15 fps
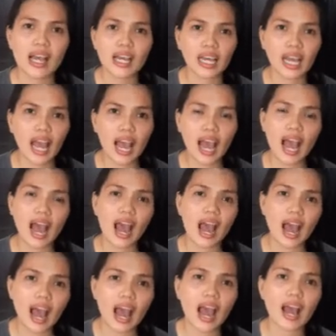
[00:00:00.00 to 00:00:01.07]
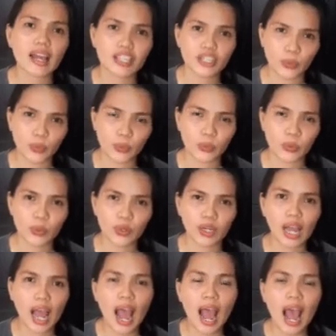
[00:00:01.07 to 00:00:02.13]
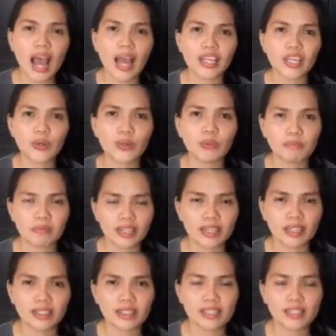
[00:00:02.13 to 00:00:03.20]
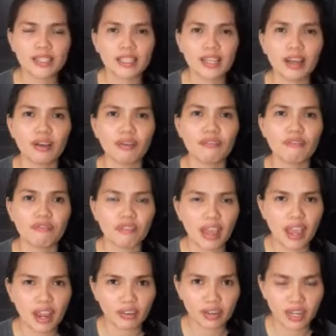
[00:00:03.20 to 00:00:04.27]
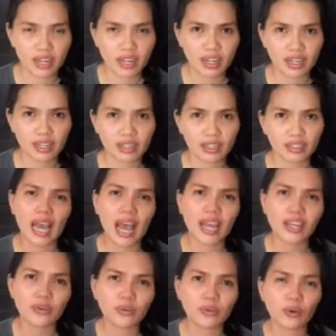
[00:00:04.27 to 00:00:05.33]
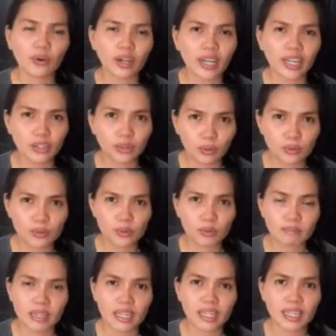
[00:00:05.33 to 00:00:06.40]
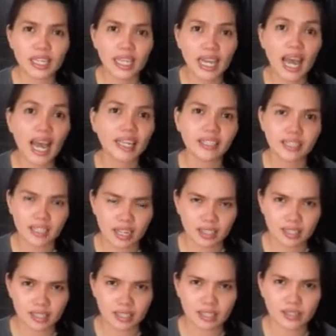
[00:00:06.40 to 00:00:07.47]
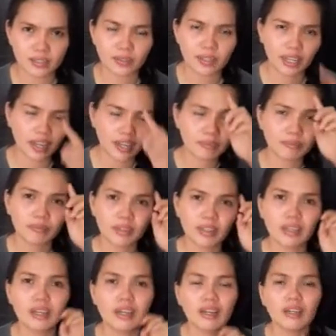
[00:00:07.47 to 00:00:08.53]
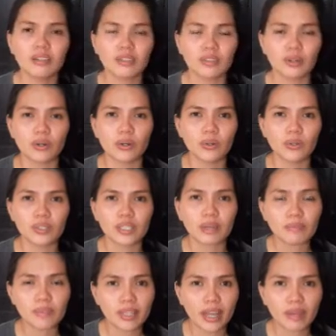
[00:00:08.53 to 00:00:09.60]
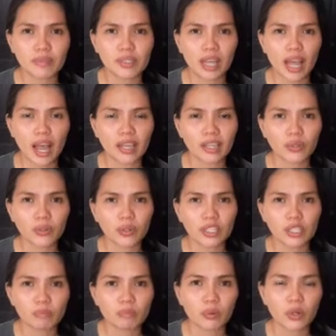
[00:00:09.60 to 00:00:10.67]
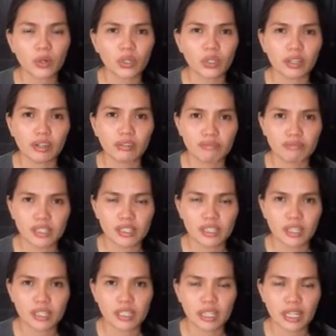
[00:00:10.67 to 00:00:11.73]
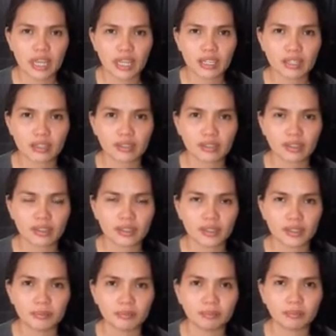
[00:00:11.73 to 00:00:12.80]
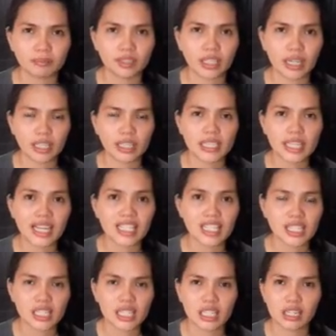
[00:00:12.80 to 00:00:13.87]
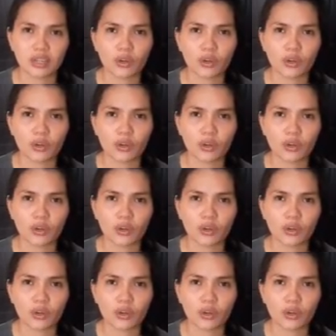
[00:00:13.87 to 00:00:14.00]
Kaayo. Kaayo means very. Kaayo can also mean kindness. Okay, so sometimes kaayo is more on emphasis, like the intensity